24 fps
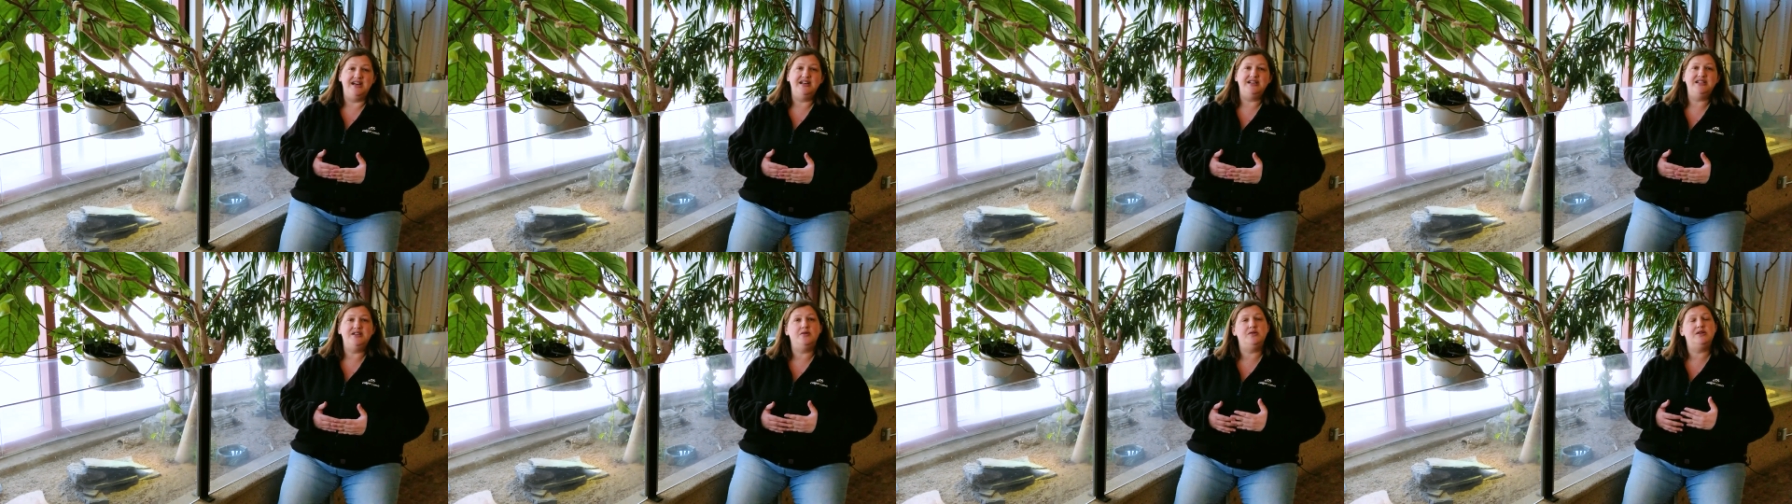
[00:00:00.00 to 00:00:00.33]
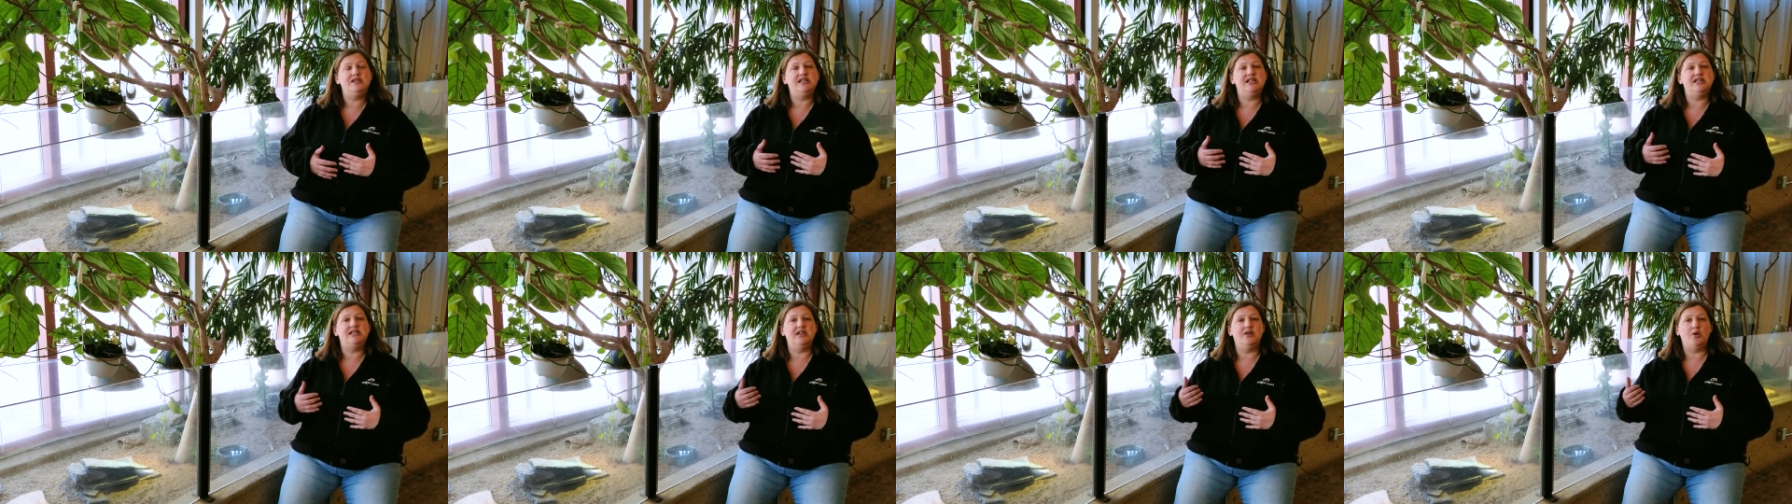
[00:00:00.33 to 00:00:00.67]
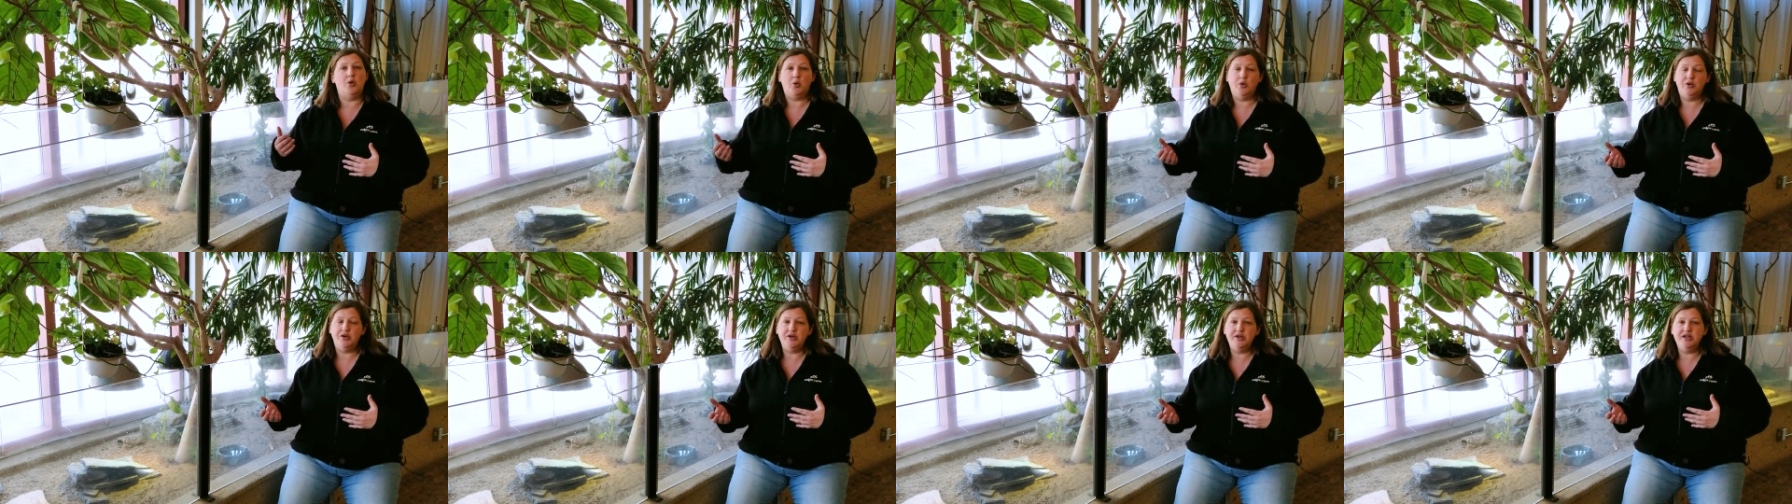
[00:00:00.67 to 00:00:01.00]
So is this an
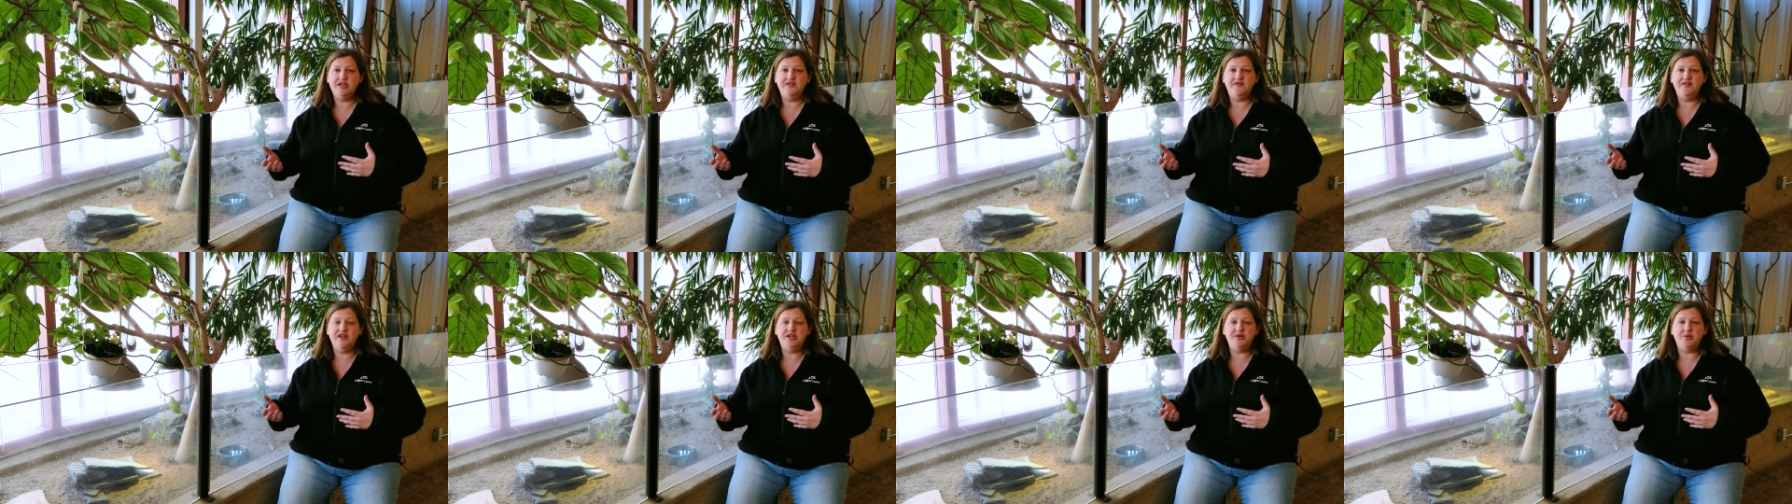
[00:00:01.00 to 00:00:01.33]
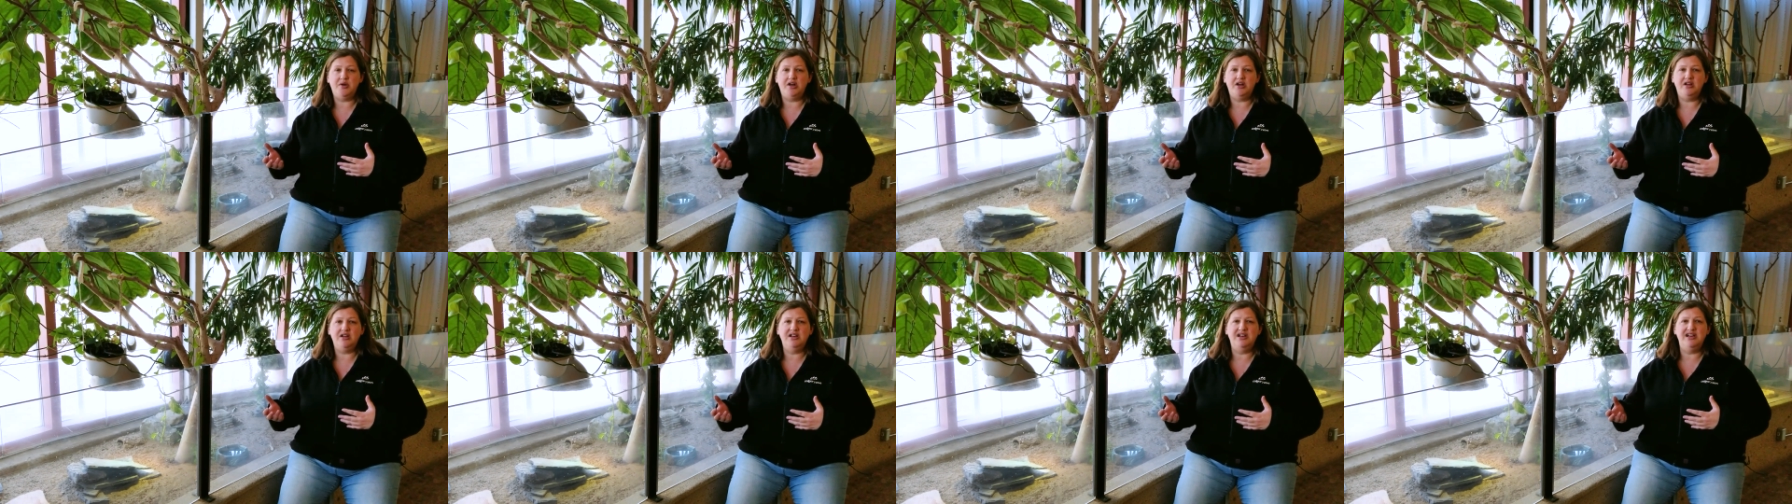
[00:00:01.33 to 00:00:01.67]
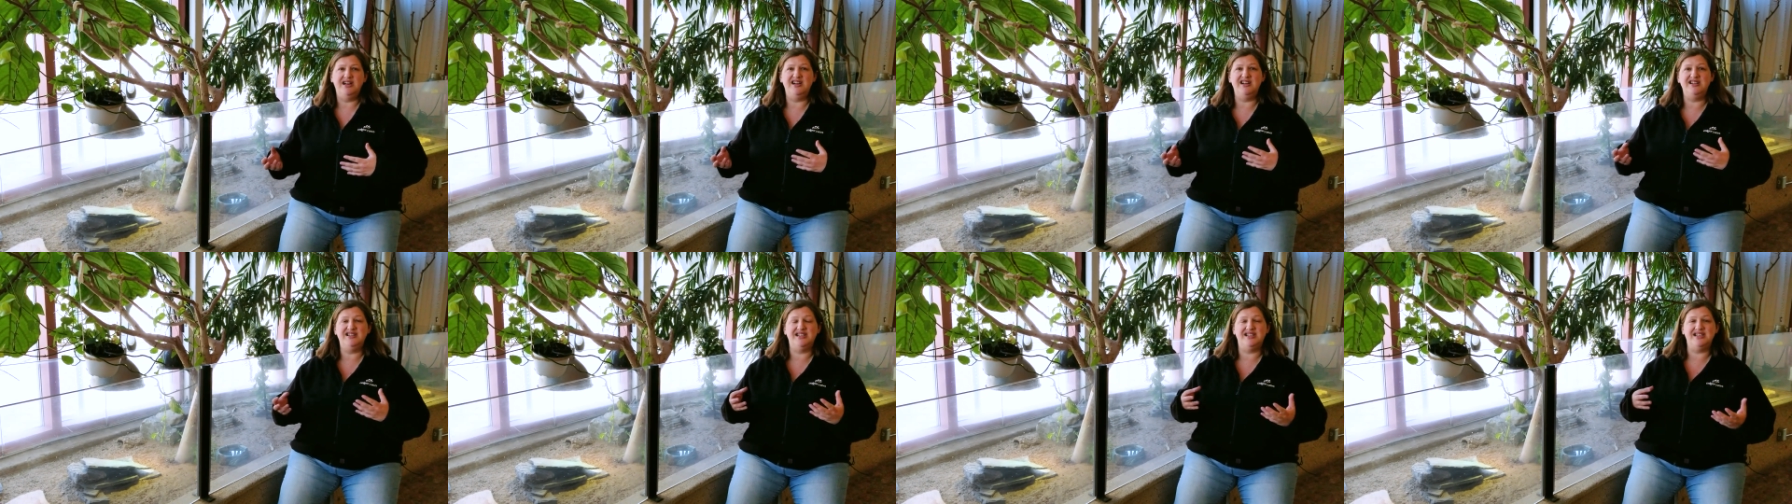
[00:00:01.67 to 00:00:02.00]
older individual?
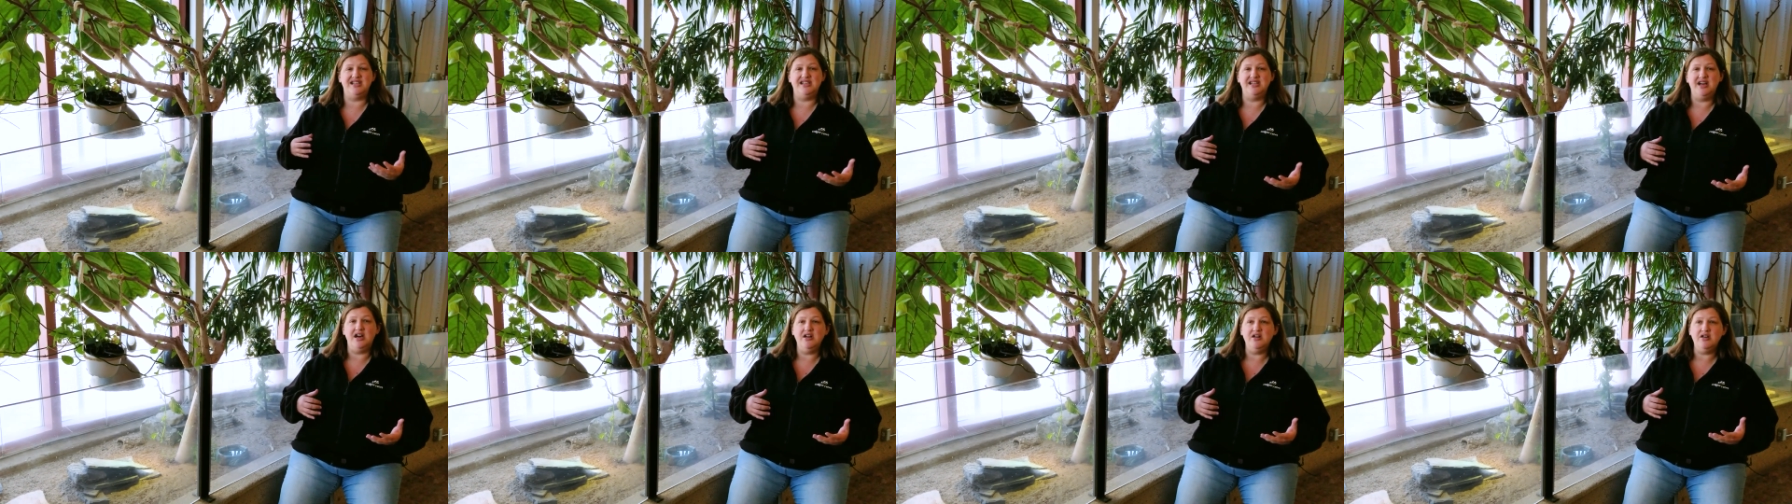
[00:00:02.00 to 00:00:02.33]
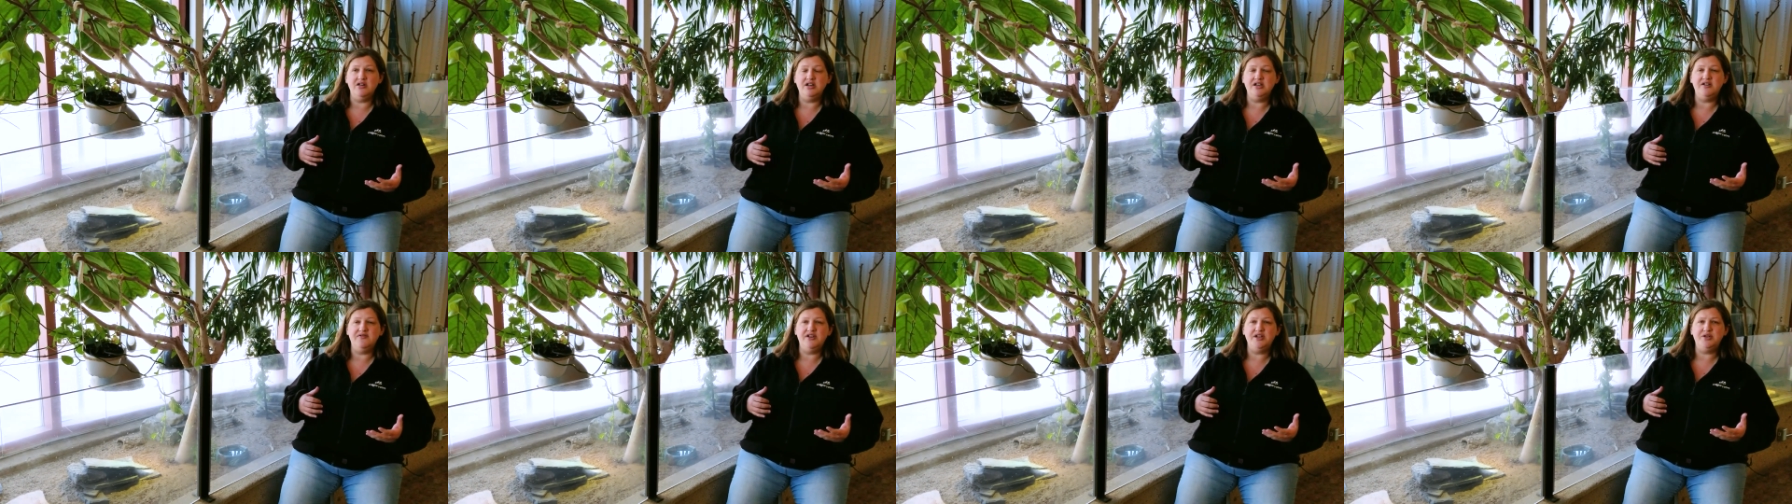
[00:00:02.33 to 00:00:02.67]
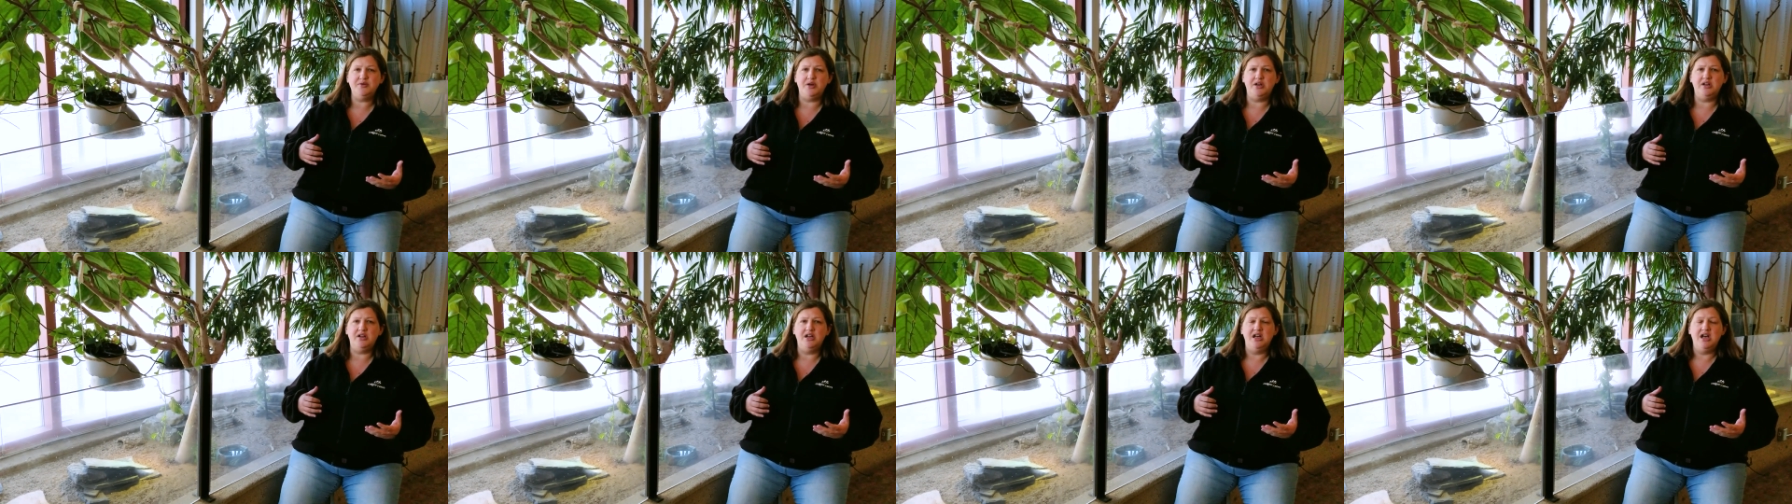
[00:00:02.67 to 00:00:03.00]
Is this a younger
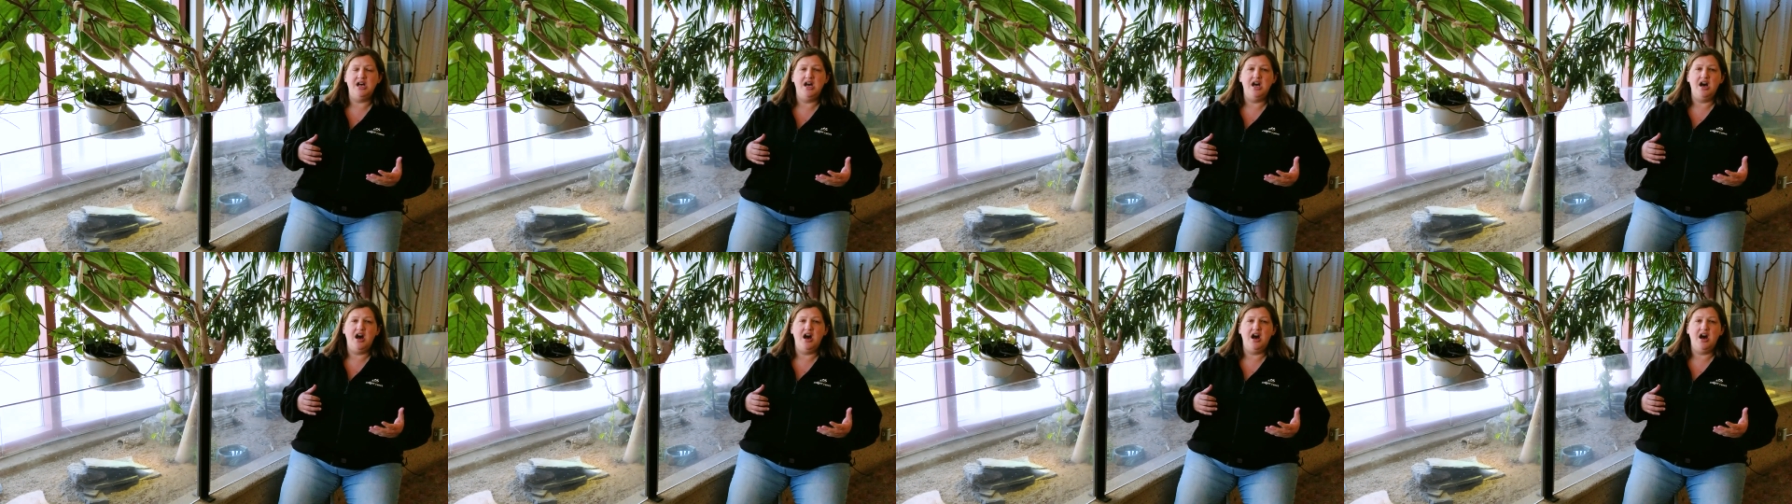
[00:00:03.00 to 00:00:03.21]
individual?